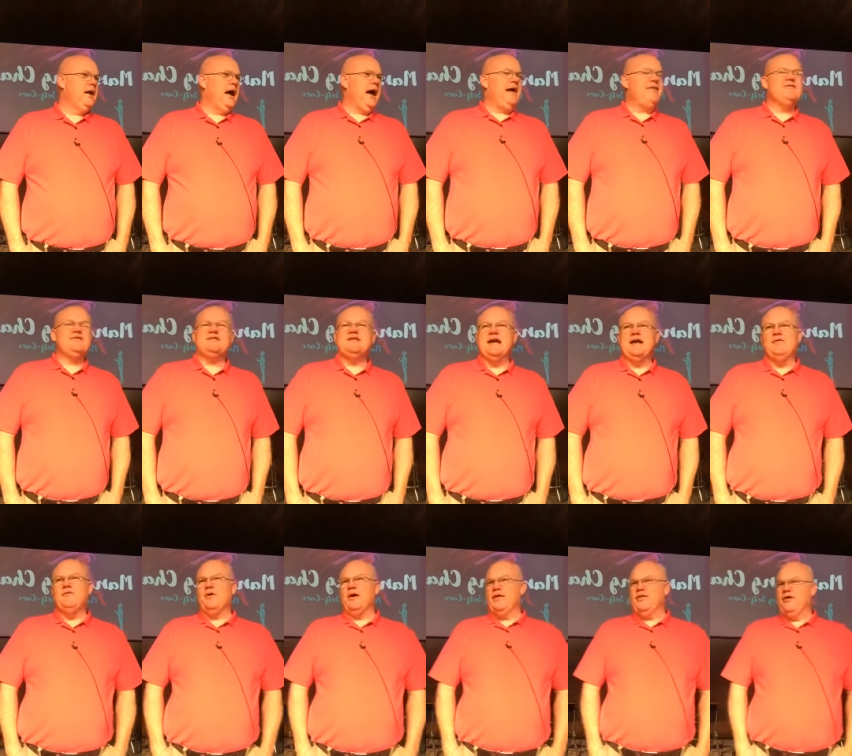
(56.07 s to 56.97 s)
I haven't
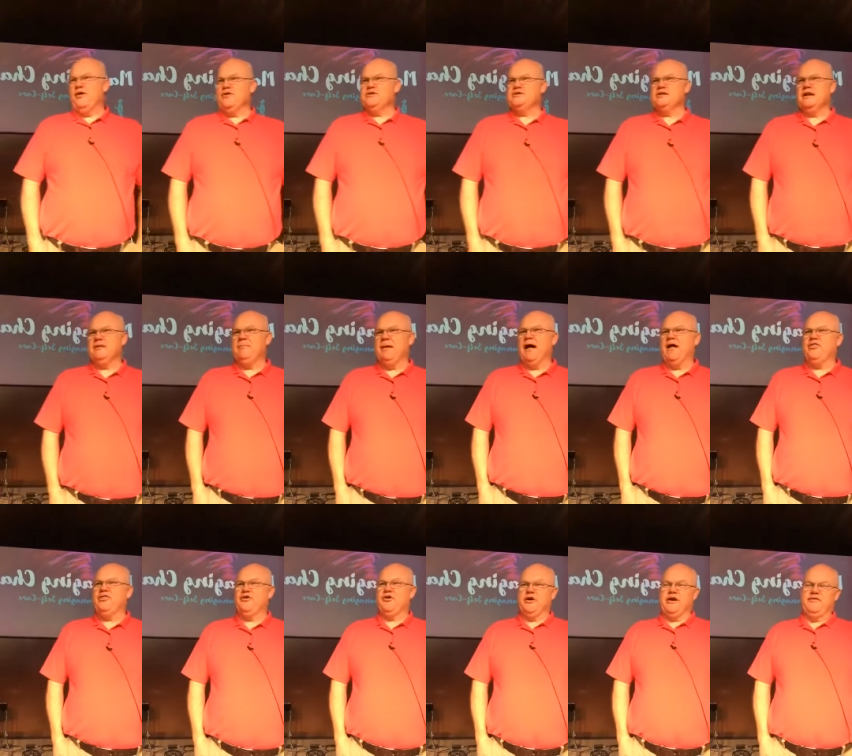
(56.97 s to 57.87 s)
seen one of those in
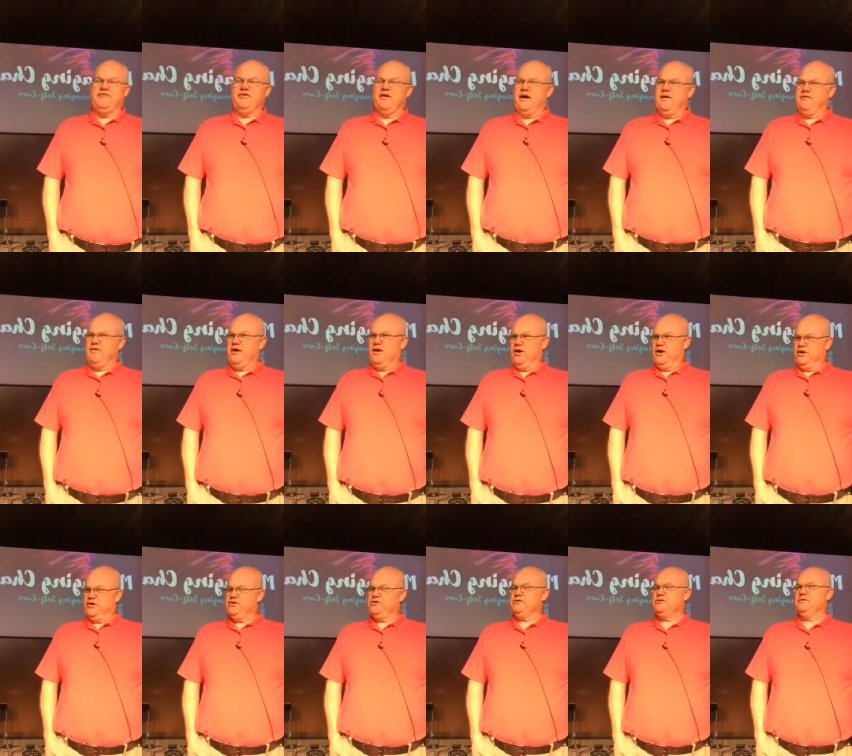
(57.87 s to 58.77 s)
about 35
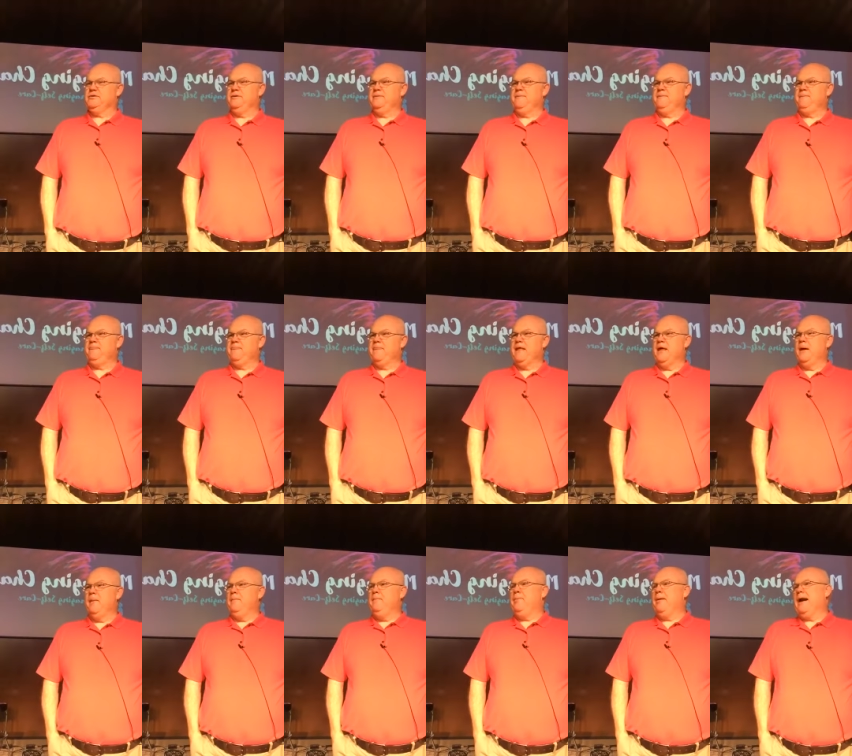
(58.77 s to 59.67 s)
years
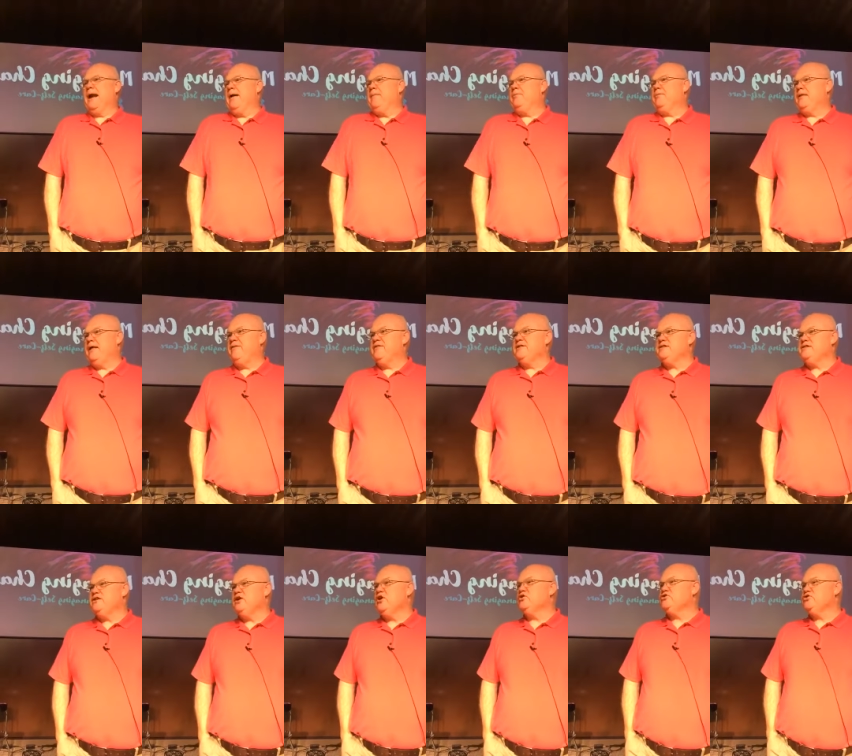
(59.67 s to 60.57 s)
but I believe it's
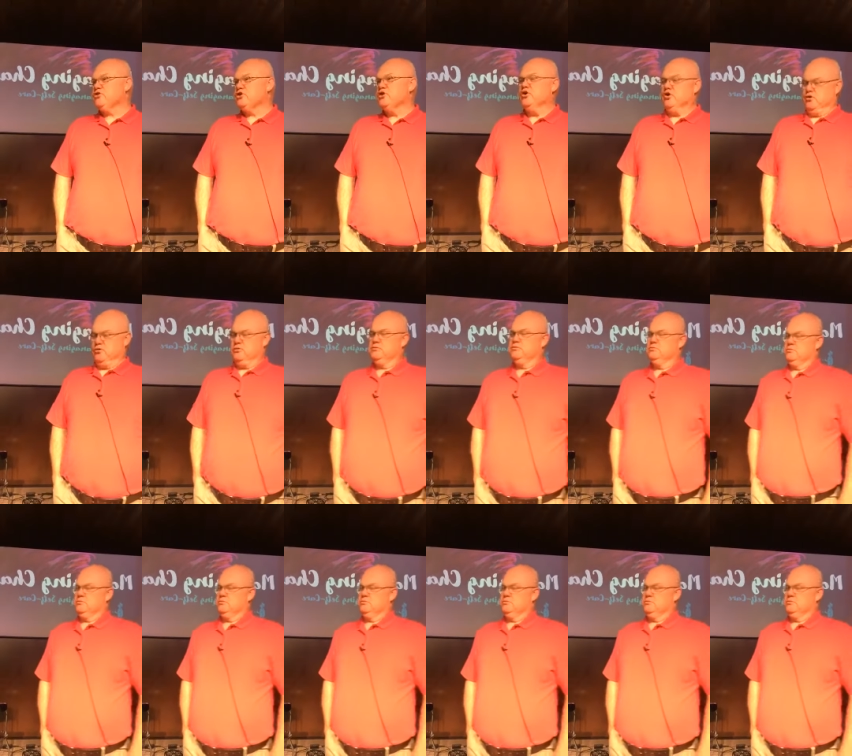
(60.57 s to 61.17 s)
still true.